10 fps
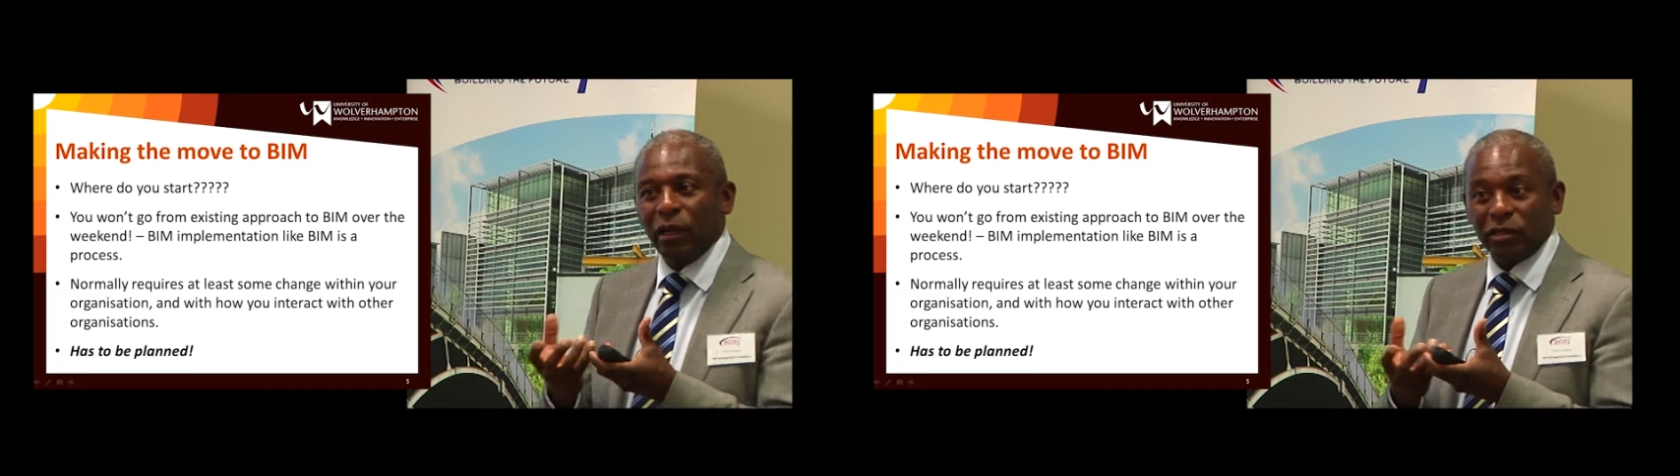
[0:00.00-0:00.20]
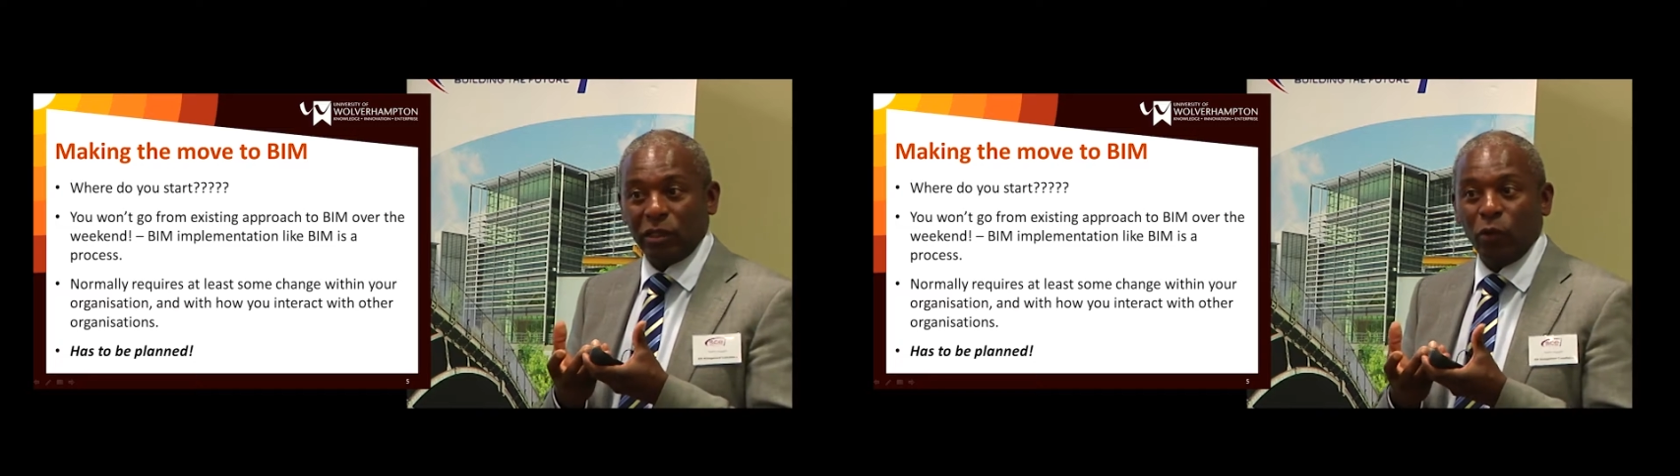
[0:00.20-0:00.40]

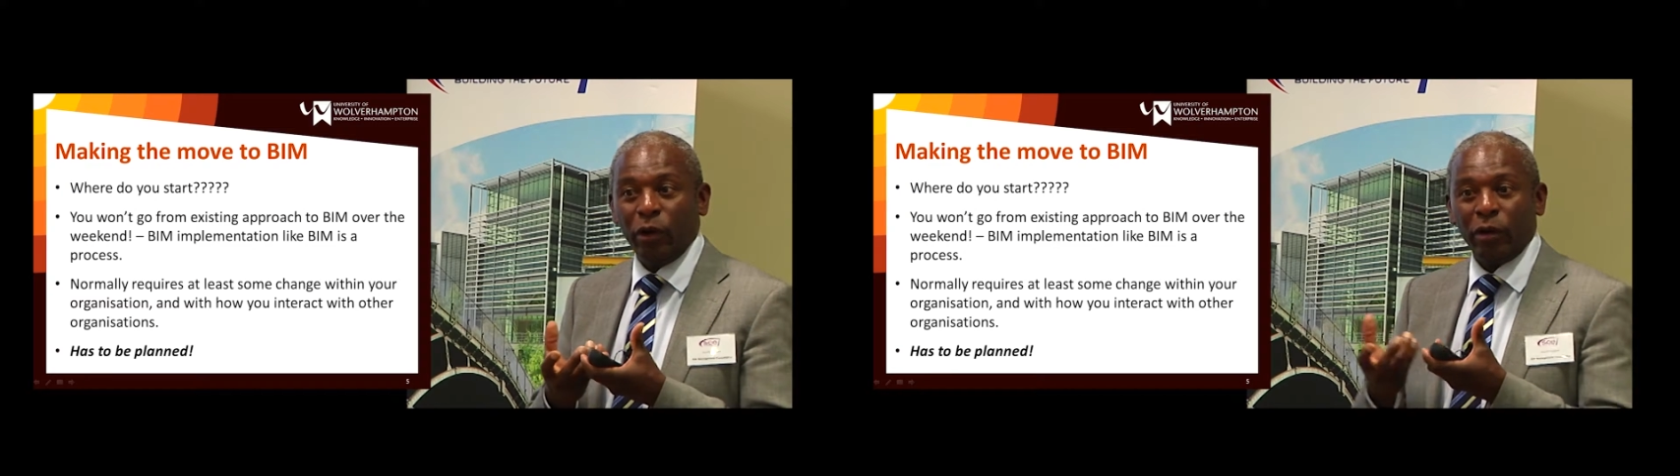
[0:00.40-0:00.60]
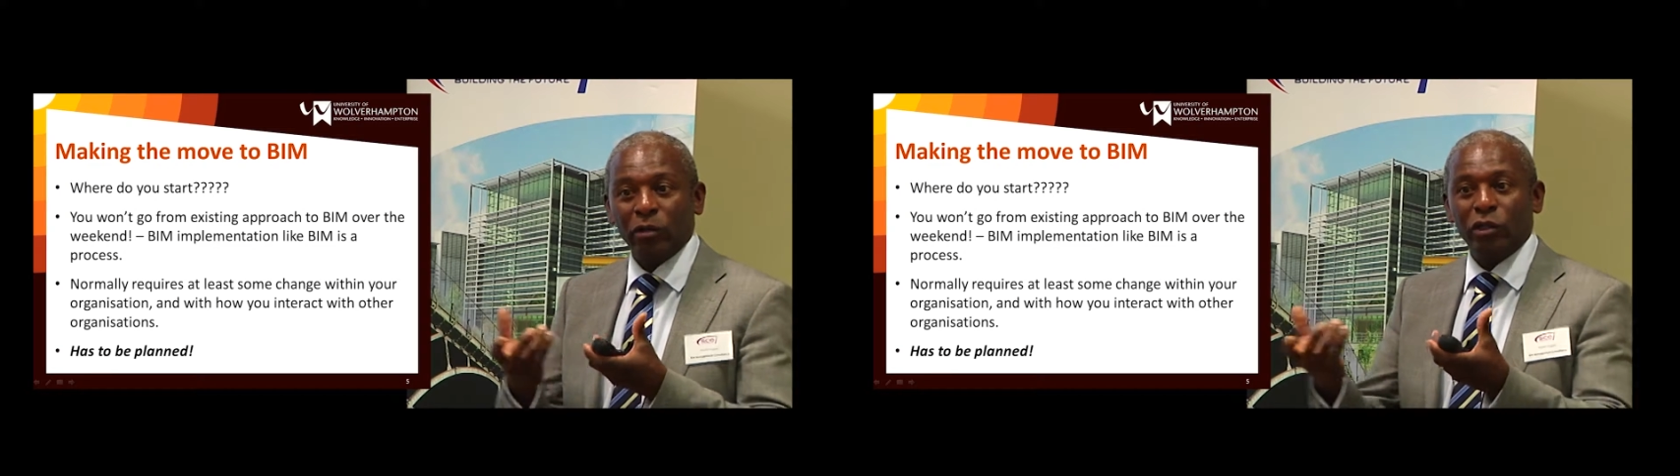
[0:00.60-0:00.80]
as it
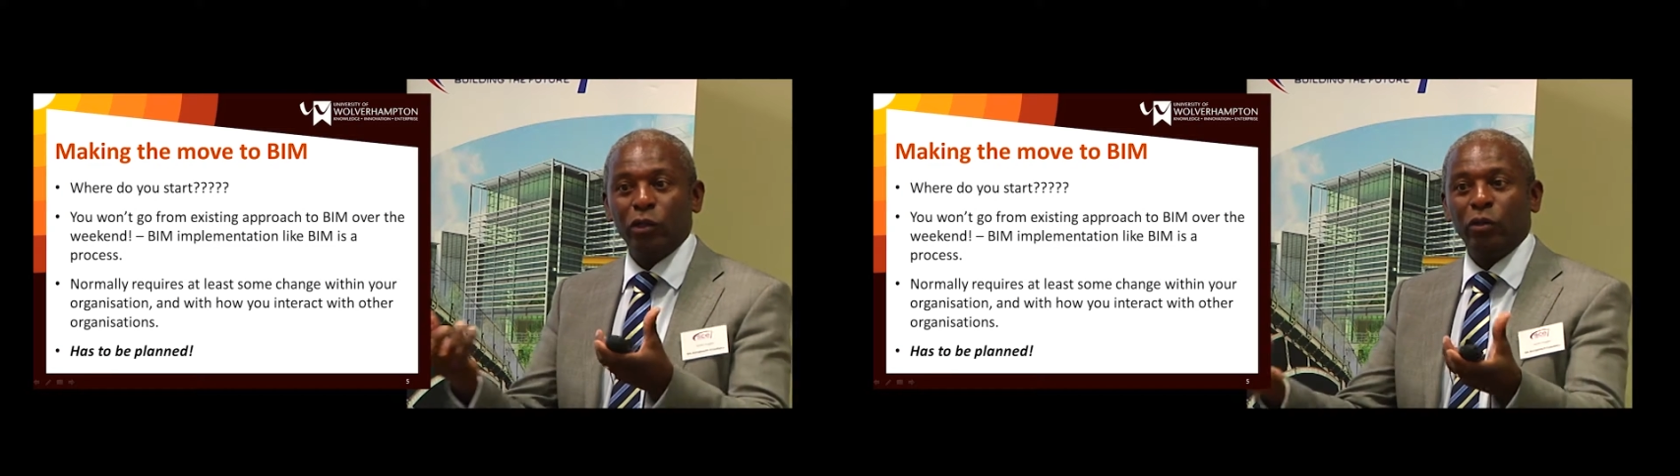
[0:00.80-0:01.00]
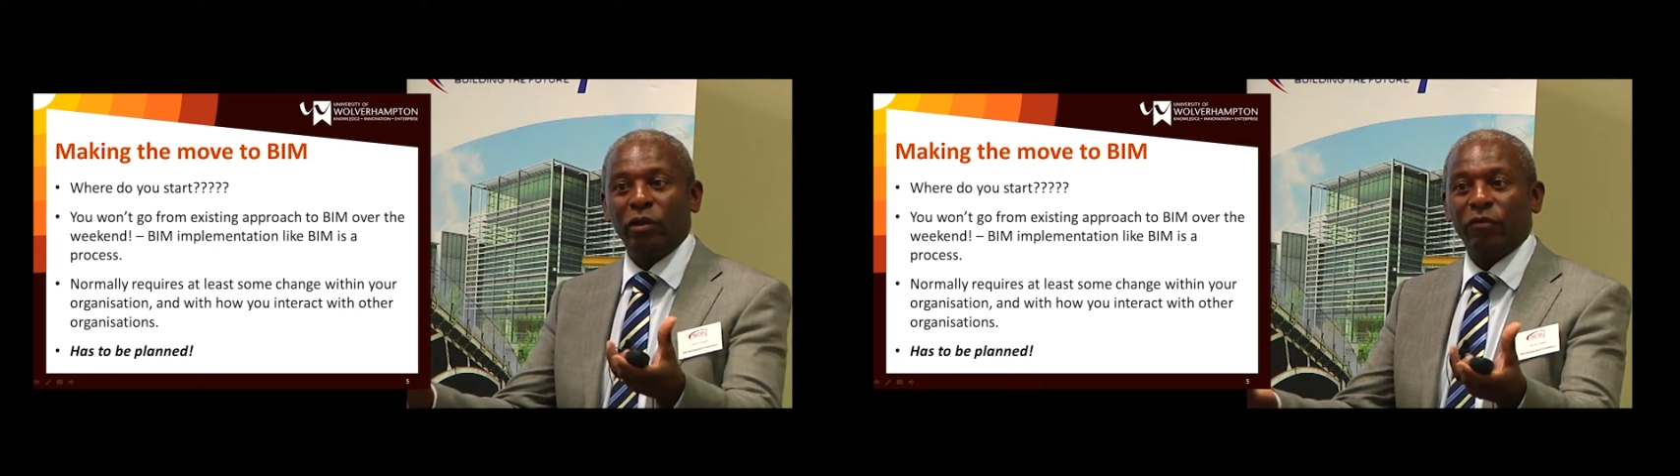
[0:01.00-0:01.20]
were, on
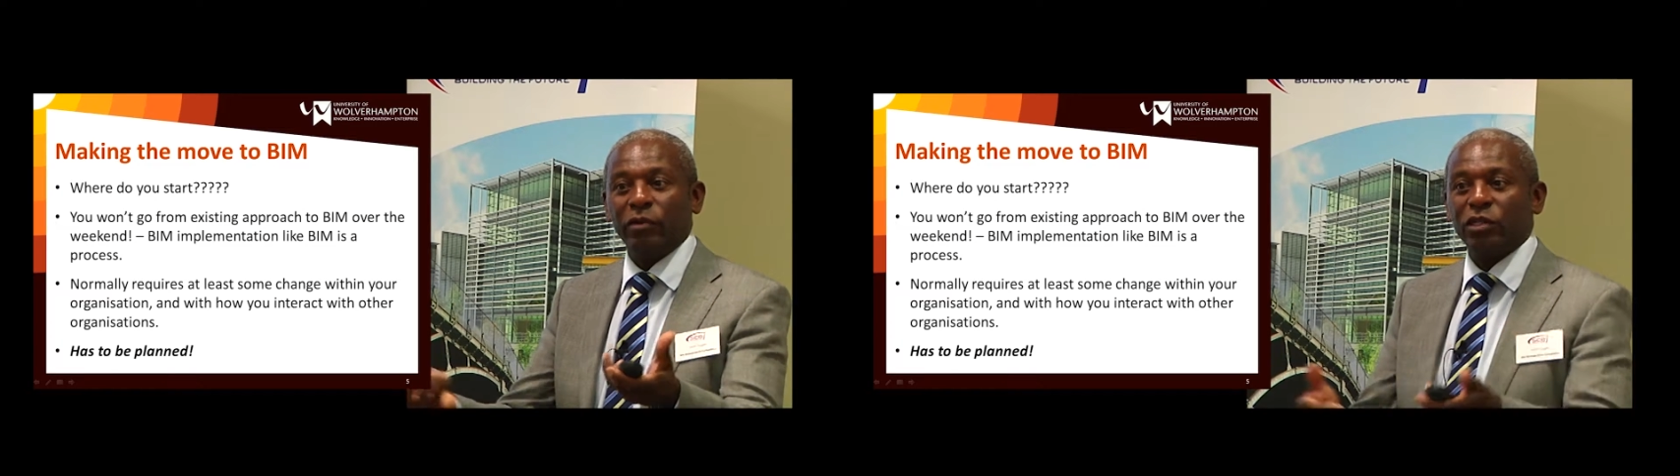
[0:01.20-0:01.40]
two different